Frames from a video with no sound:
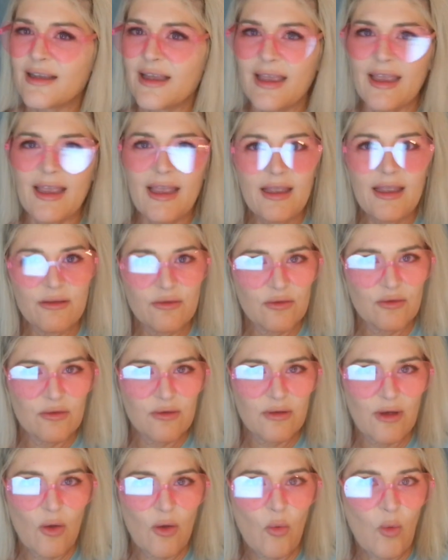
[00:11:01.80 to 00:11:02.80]
It's
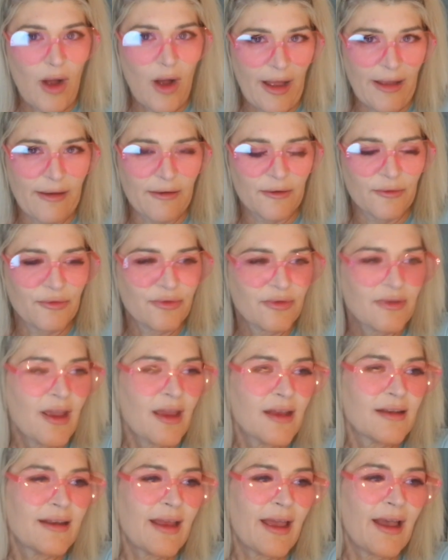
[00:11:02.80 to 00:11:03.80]
wild.
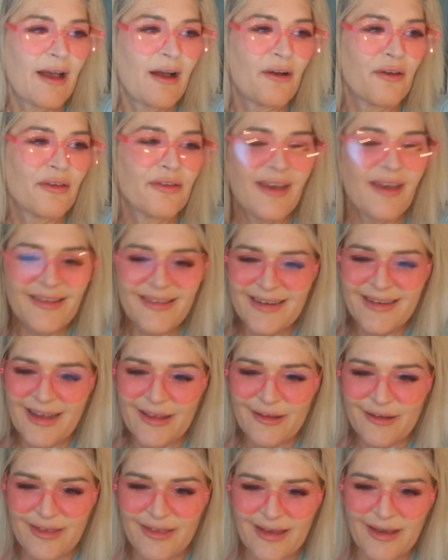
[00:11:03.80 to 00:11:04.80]
Now, that's
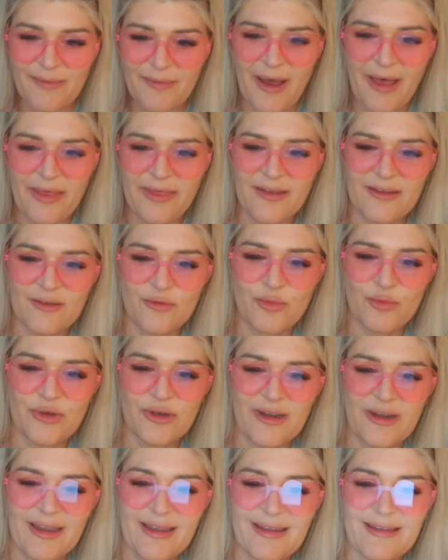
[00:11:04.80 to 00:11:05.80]
another thing about this
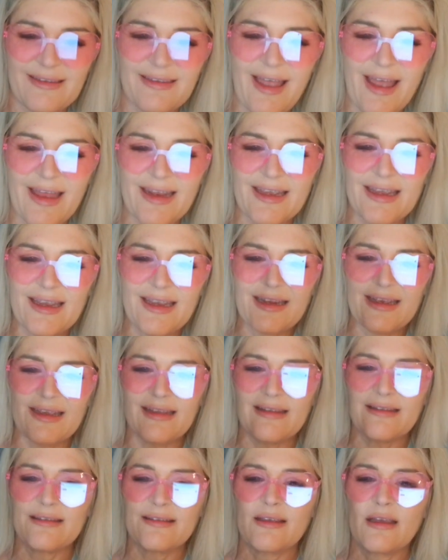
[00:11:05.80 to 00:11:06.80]
book, is that it
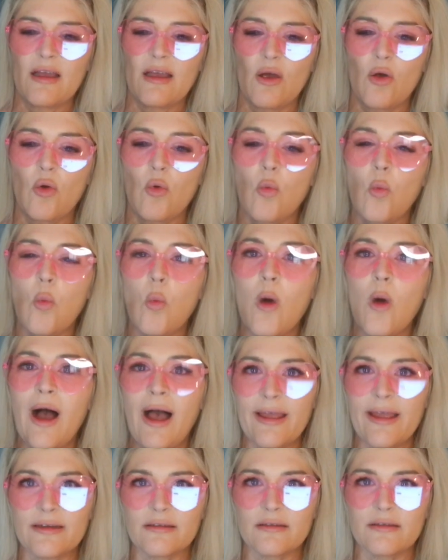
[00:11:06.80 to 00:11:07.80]
is
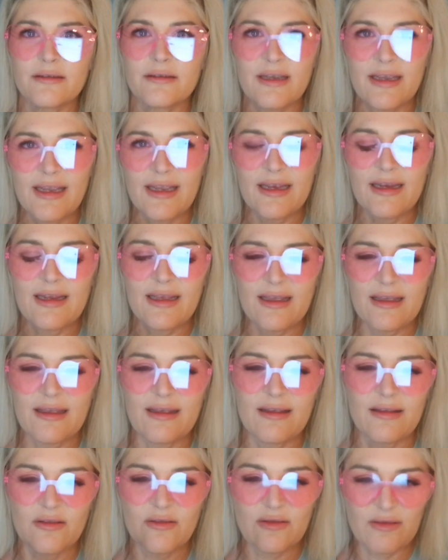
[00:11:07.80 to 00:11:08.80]
wild. It
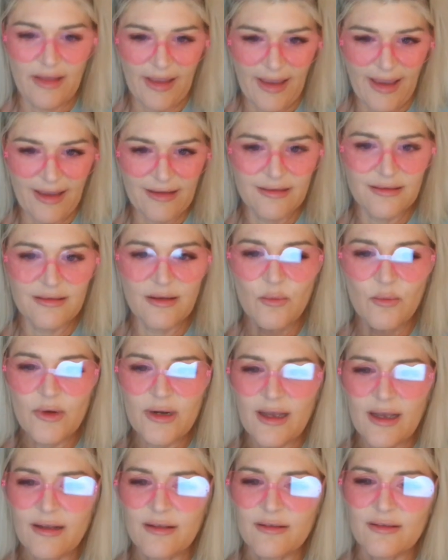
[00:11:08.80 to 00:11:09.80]
is, as someone
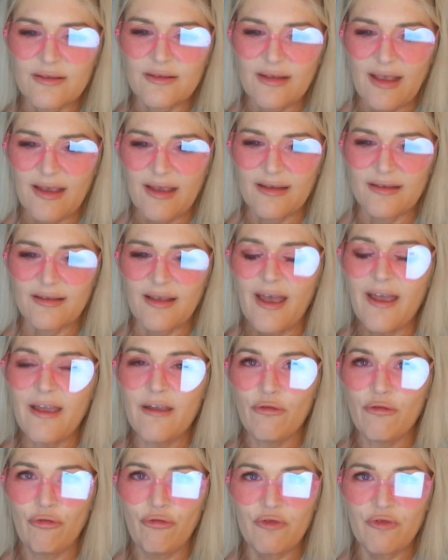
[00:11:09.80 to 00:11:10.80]
else says, a
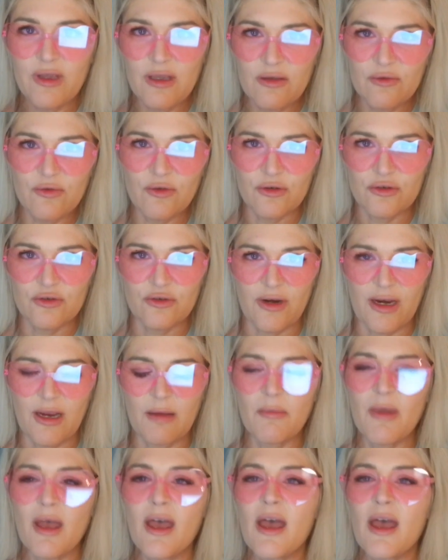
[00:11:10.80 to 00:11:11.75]
fever dream.